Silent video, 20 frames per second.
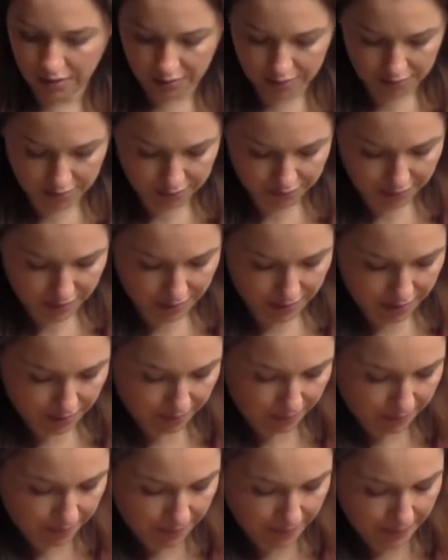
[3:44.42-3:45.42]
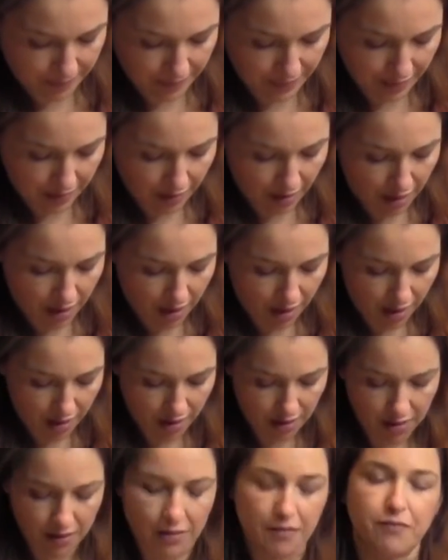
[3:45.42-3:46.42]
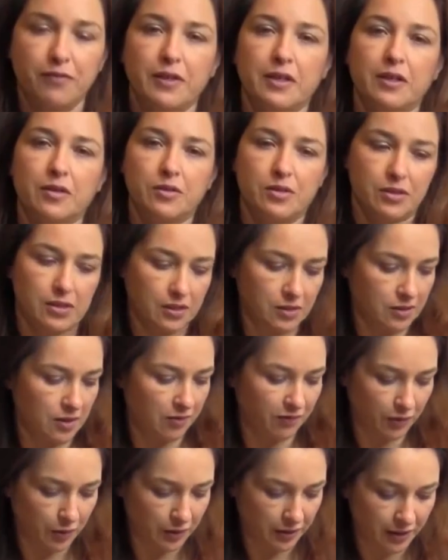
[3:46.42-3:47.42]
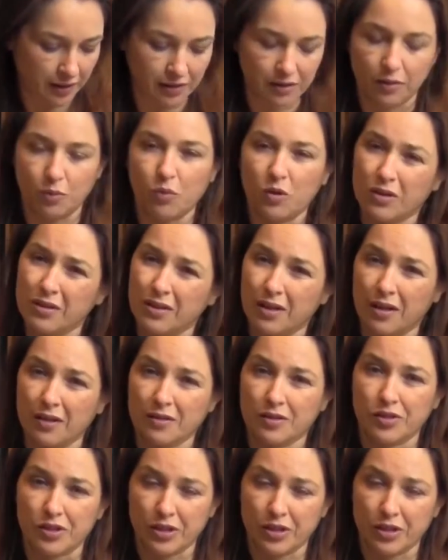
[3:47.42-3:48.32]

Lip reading: All right, and I figured since I've only got the 1 color